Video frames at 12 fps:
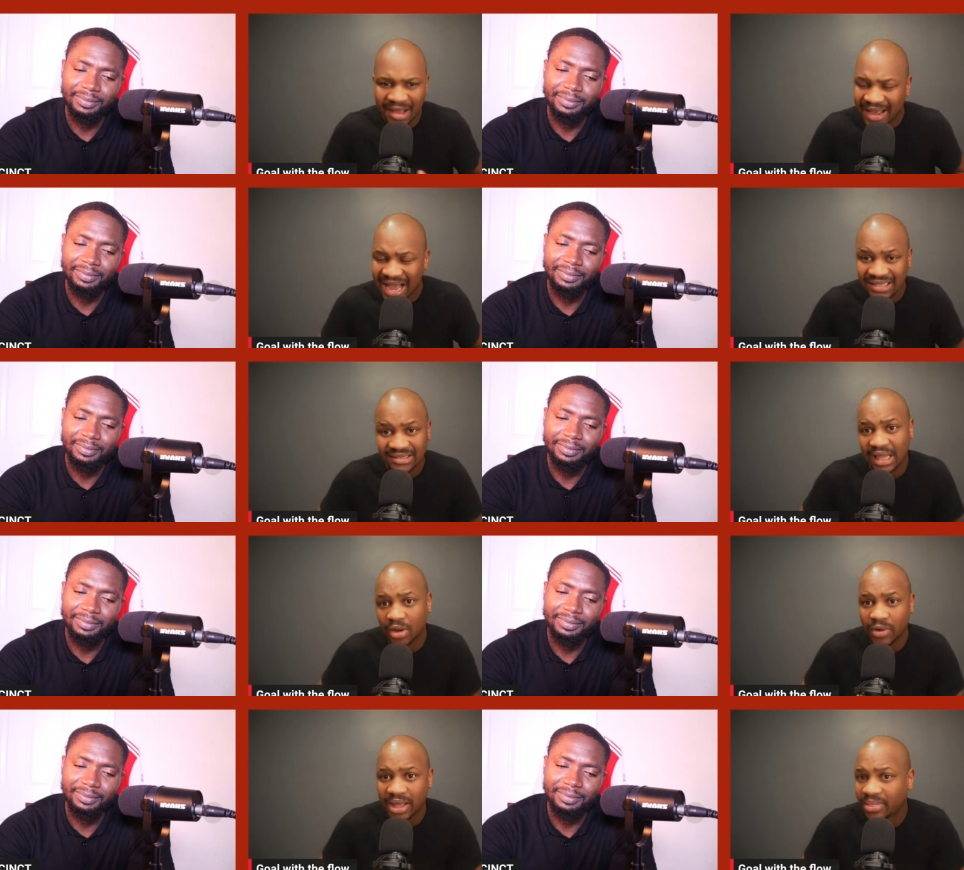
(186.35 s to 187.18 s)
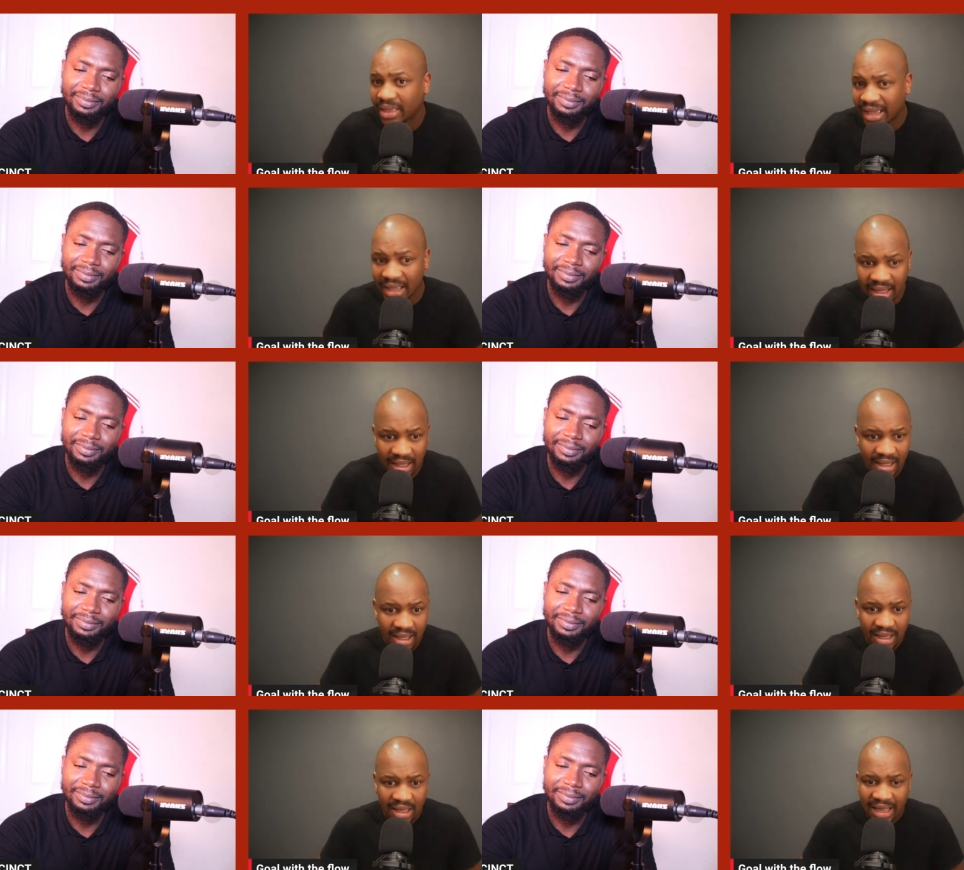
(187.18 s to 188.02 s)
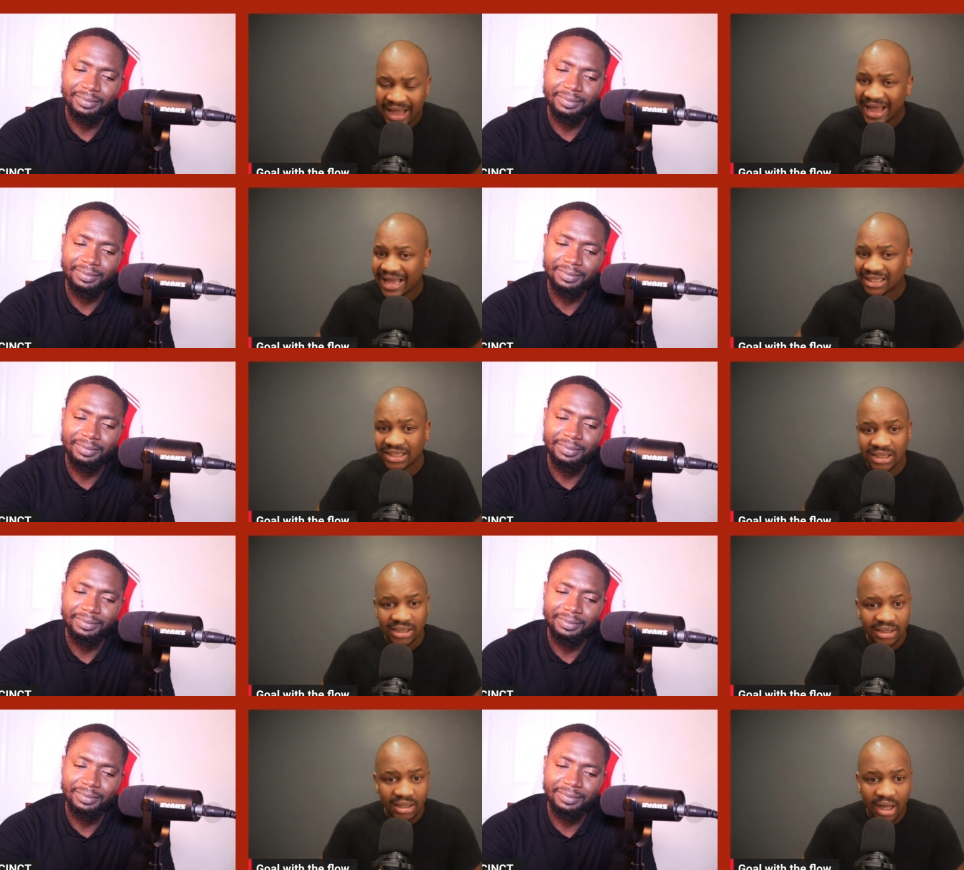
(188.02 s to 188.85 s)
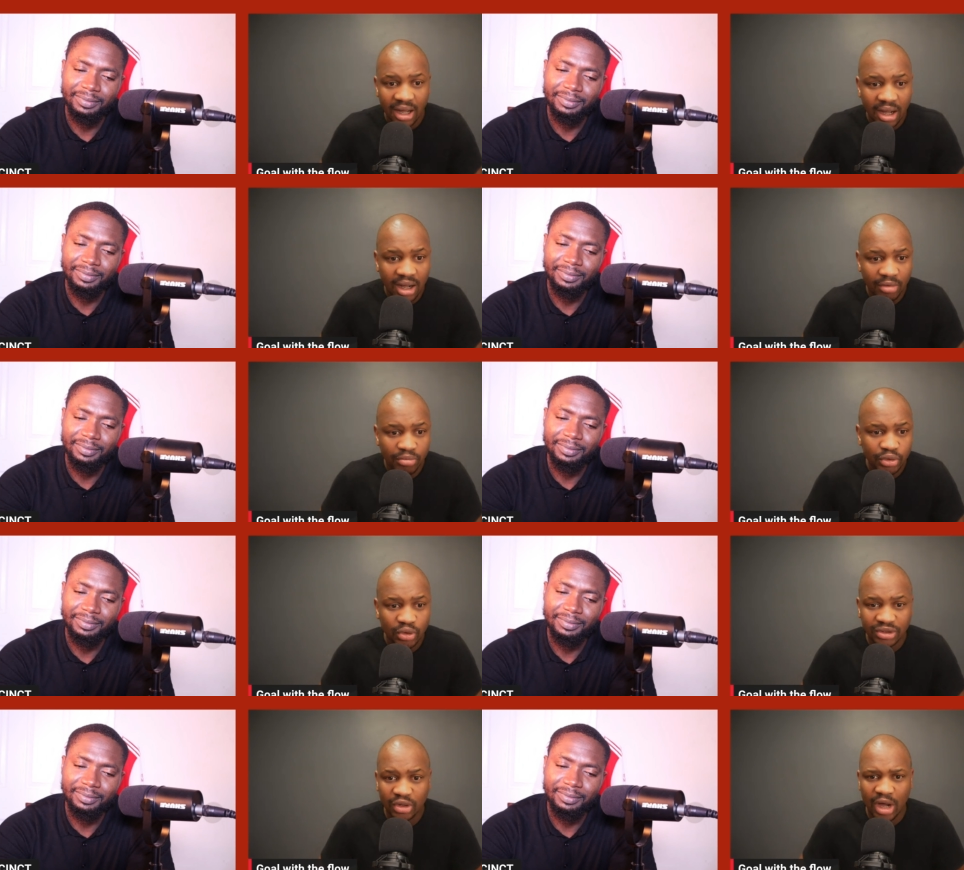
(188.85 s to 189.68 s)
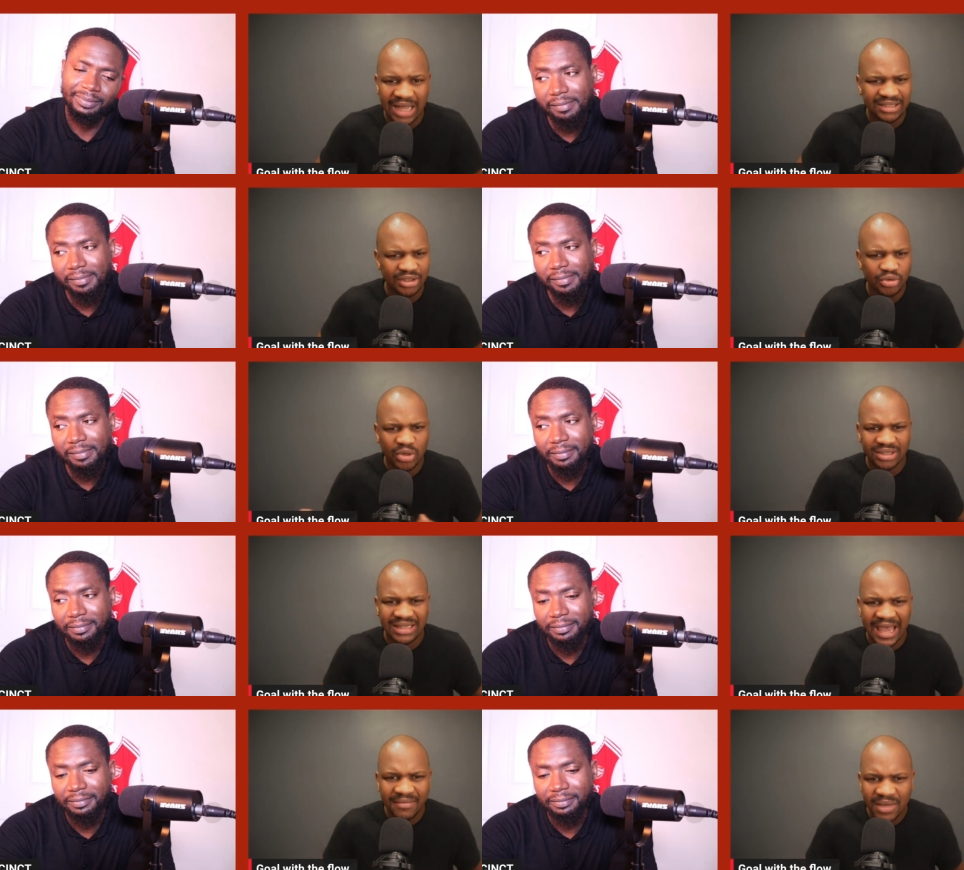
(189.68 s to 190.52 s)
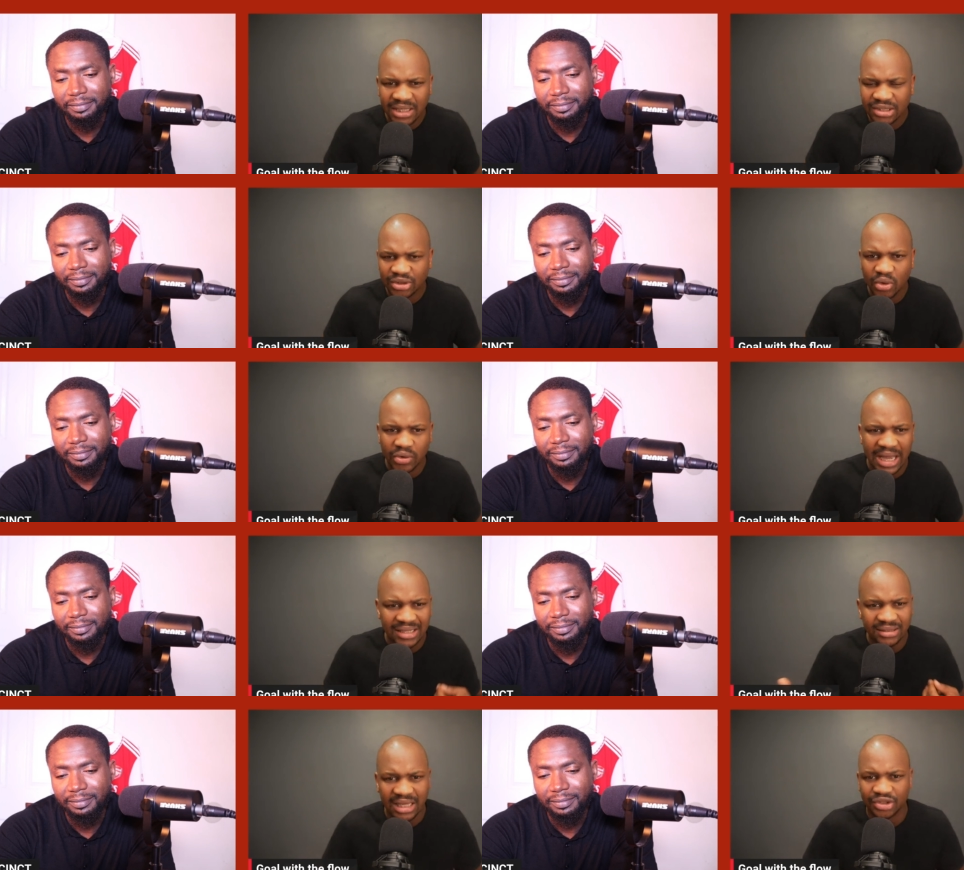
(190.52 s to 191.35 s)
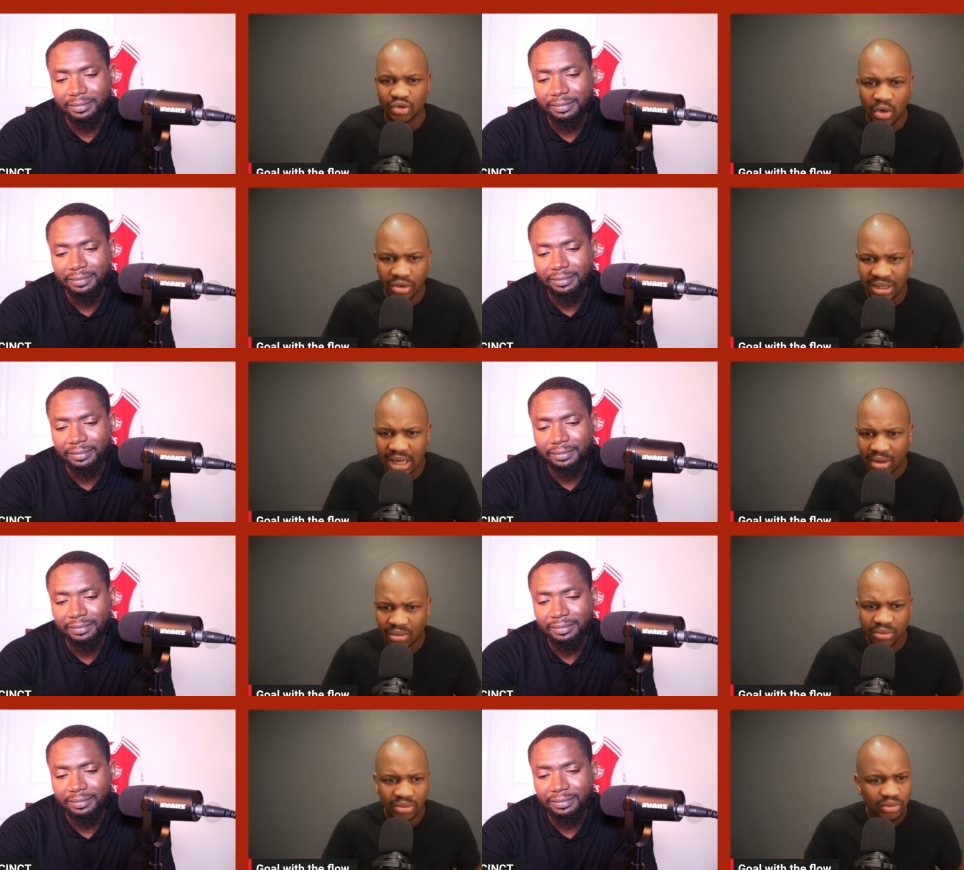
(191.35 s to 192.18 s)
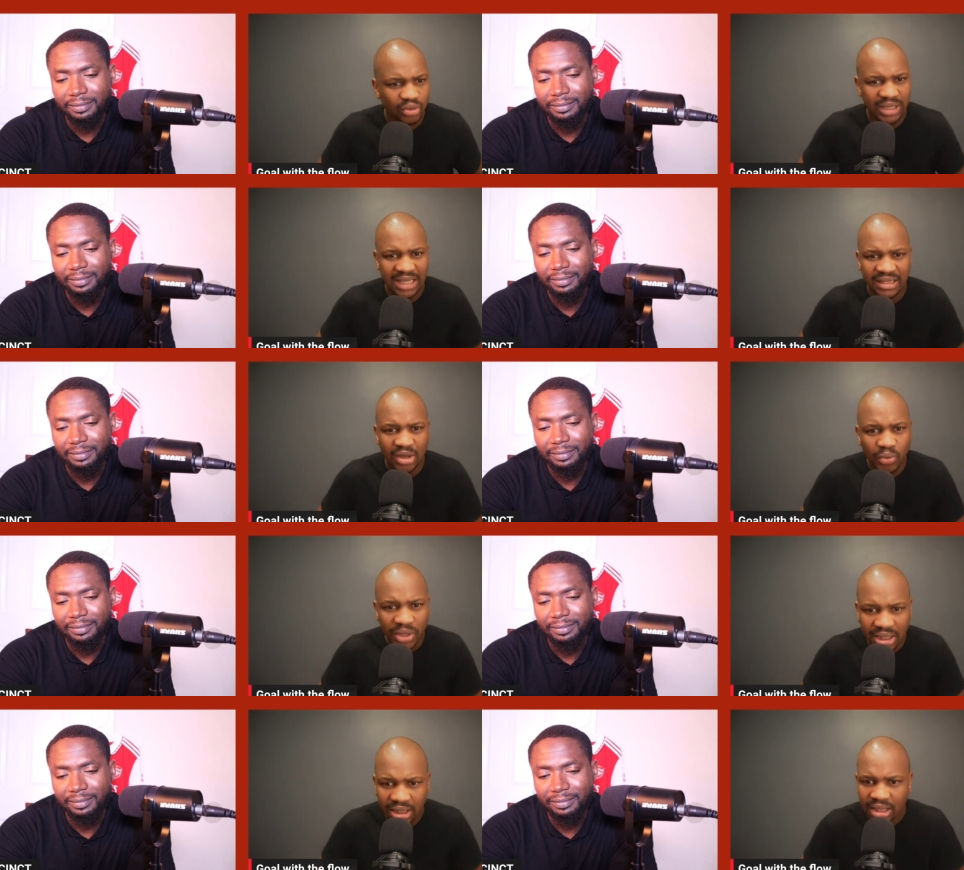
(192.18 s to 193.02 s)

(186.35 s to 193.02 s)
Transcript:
Speaker 1: Arsenal went there, and uh, it was I think it was nine minutes ago. And Arsenal scored now to get a win.